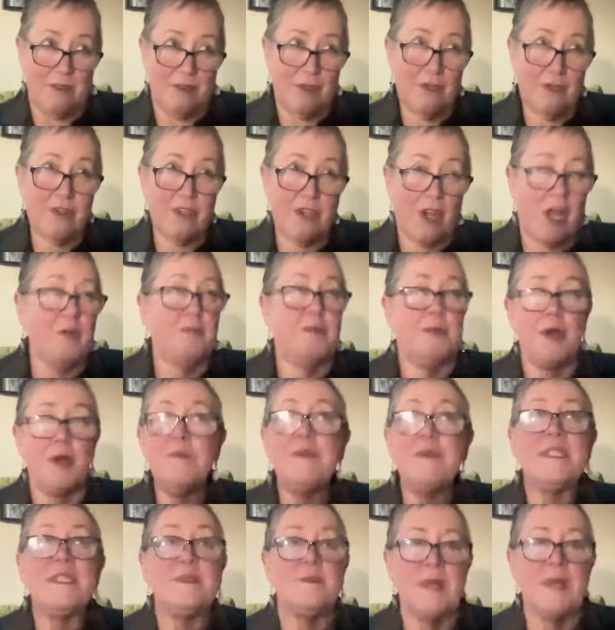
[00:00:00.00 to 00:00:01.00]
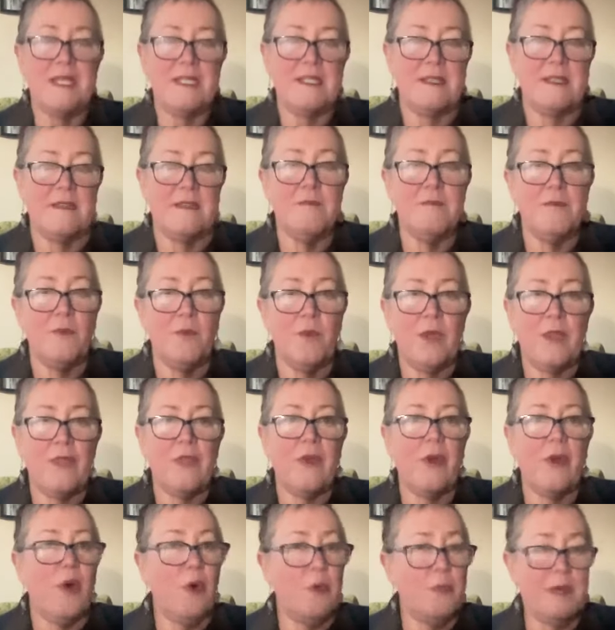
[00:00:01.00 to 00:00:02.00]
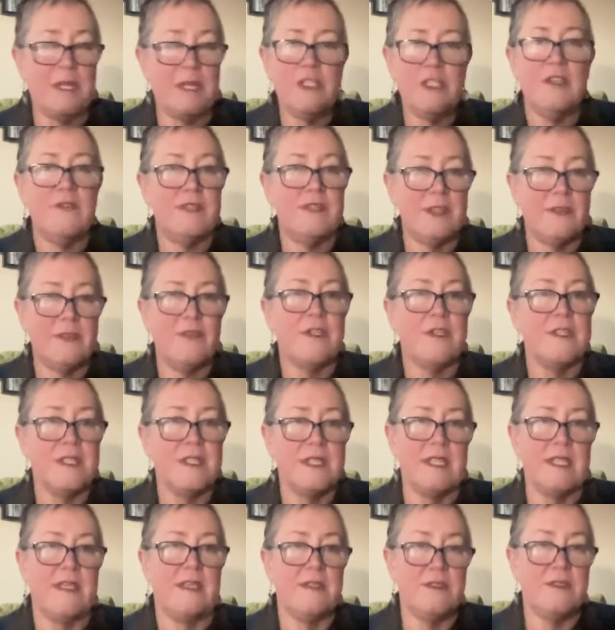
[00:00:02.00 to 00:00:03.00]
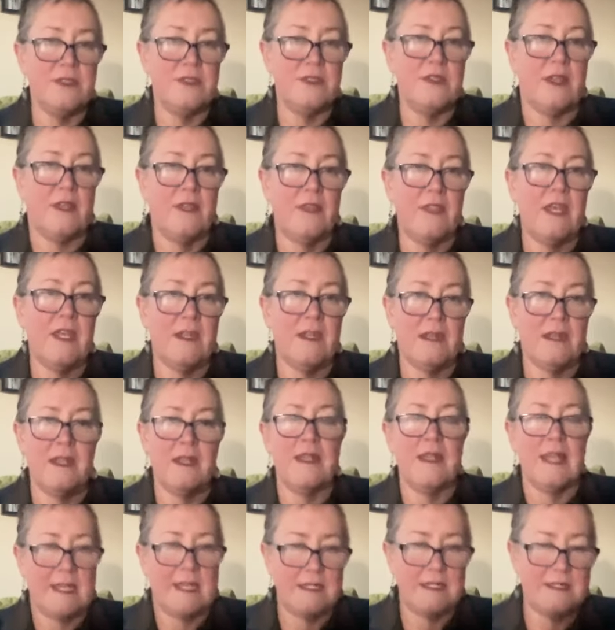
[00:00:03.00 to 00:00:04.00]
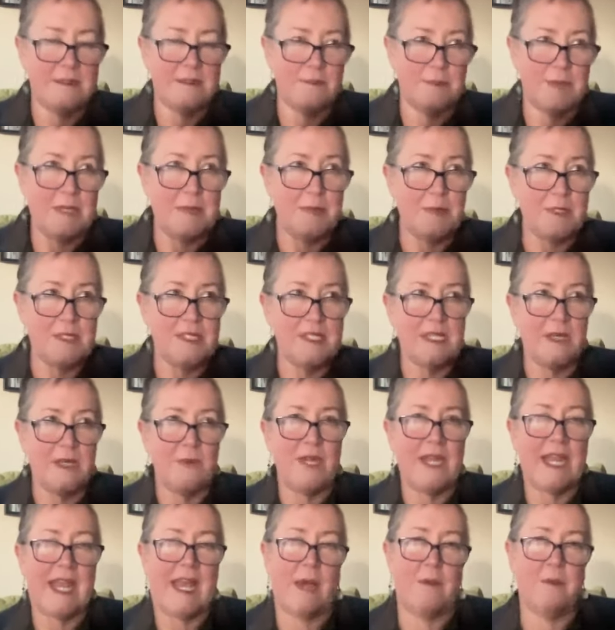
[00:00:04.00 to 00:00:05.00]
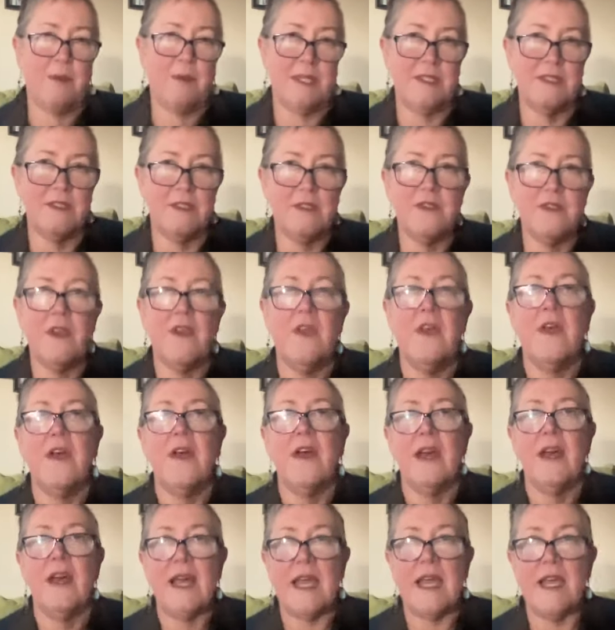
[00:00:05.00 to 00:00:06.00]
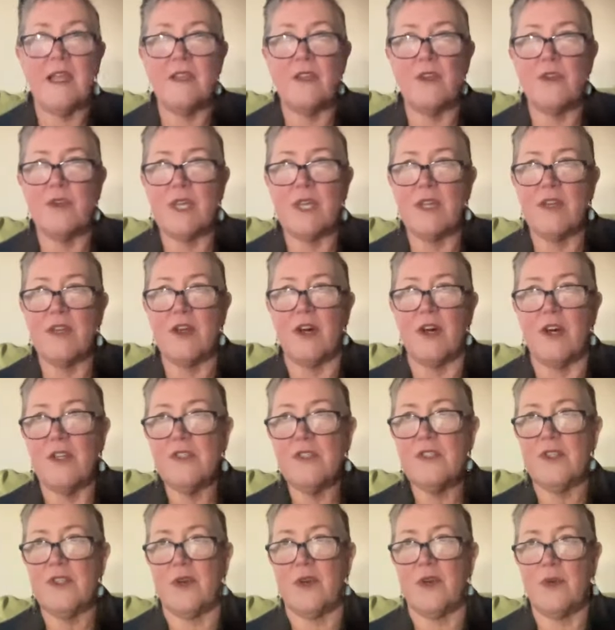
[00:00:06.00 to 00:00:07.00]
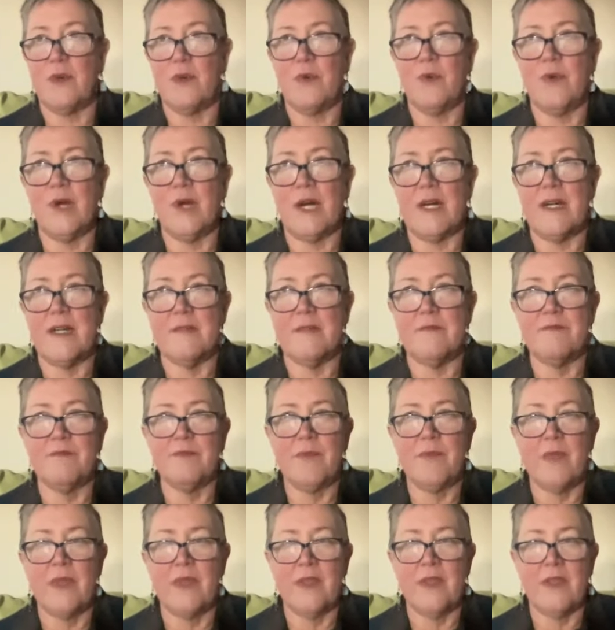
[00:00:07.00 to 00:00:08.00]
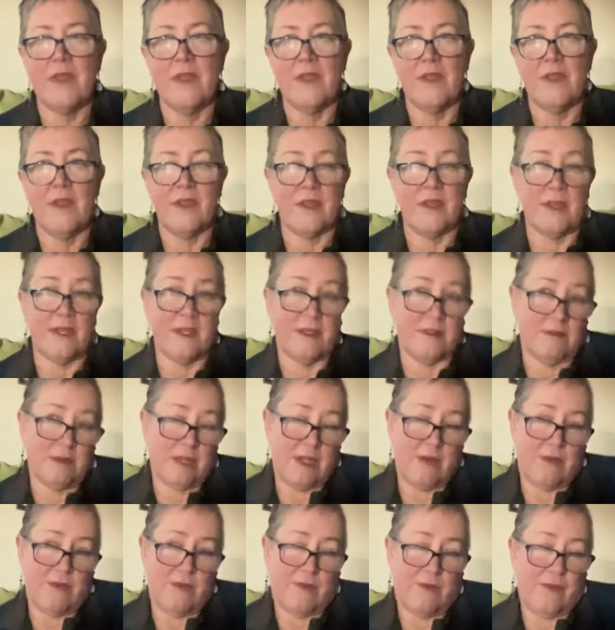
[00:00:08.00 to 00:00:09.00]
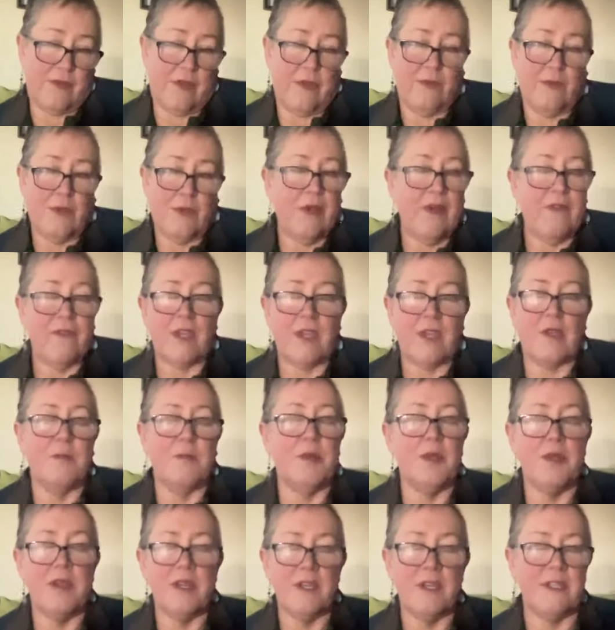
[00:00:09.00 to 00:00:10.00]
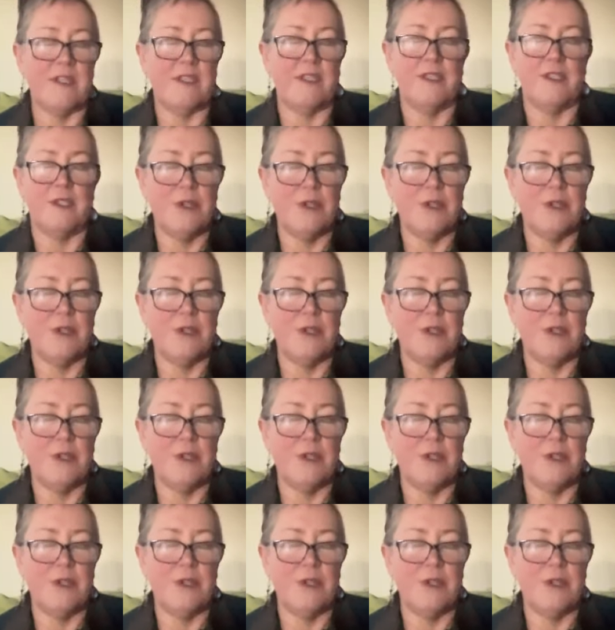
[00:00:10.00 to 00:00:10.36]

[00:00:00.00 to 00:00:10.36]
you could on purpose mix it with a whole bunch of different seeds and then let people see what happens. And you can also, if you have the community to